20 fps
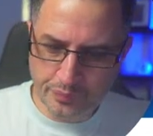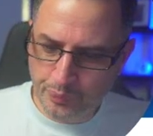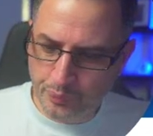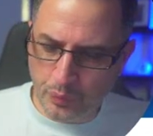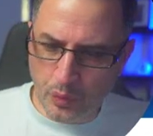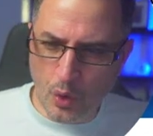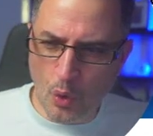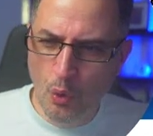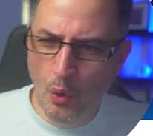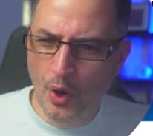
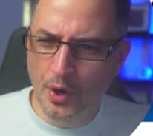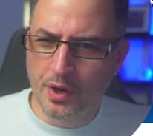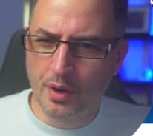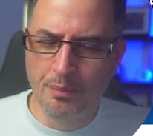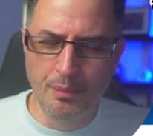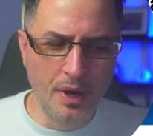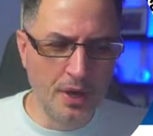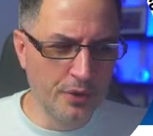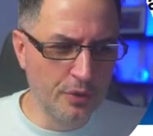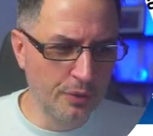Welcome,
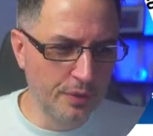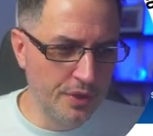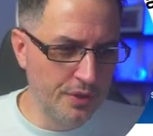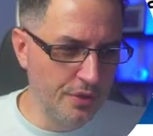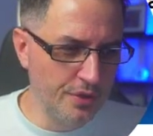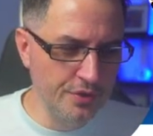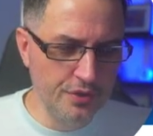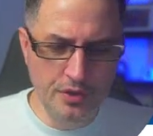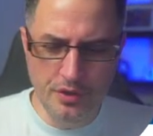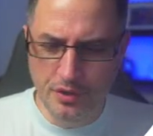Michael, and you're
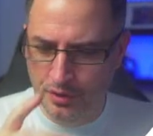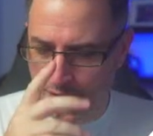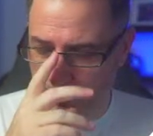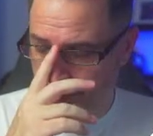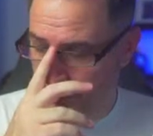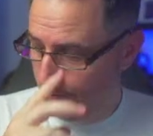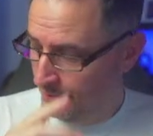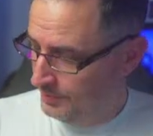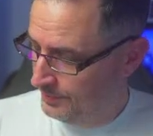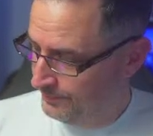new.
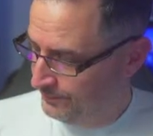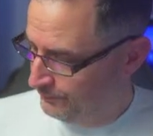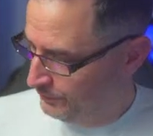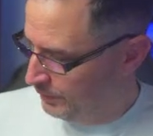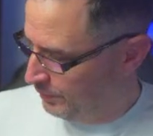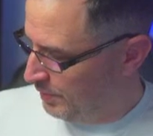Where are